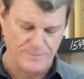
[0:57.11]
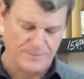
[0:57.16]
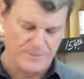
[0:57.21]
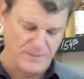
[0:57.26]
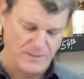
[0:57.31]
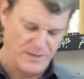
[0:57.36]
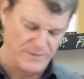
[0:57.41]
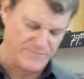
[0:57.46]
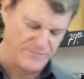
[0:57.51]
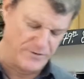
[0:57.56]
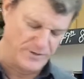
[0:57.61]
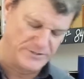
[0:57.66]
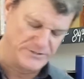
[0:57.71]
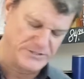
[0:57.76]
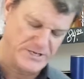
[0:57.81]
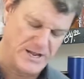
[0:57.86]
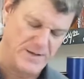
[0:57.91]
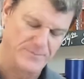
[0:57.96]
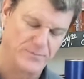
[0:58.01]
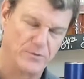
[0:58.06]
Like, for
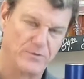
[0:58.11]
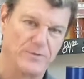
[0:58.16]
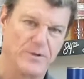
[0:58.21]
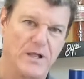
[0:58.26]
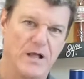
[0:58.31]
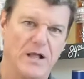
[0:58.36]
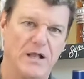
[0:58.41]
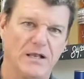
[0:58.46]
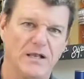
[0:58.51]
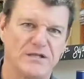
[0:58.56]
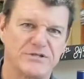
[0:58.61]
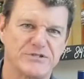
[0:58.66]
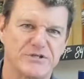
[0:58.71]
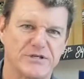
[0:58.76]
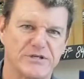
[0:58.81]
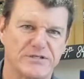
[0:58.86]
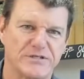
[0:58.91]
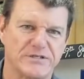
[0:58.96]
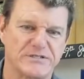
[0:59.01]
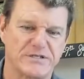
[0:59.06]
example, let's look at
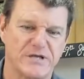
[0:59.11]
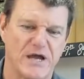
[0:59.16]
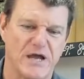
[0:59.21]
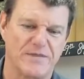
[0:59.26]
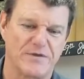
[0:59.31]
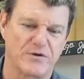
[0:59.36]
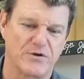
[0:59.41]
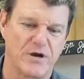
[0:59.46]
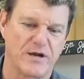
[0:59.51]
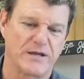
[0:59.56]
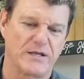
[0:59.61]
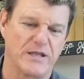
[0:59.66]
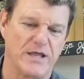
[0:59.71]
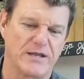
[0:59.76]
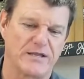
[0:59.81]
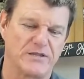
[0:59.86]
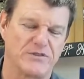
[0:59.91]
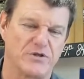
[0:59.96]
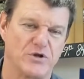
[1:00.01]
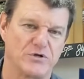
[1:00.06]
this guy, the
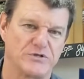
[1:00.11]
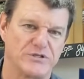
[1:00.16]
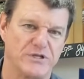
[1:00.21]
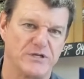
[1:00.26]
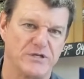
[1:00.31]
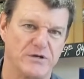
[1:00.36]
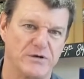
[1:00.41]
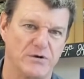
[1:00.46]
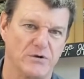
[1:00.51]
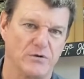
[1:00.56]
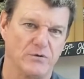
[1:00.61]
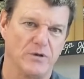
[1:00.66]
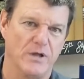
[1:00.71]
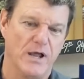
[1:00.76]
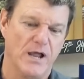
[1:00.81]
Krekalecki 13-year-old.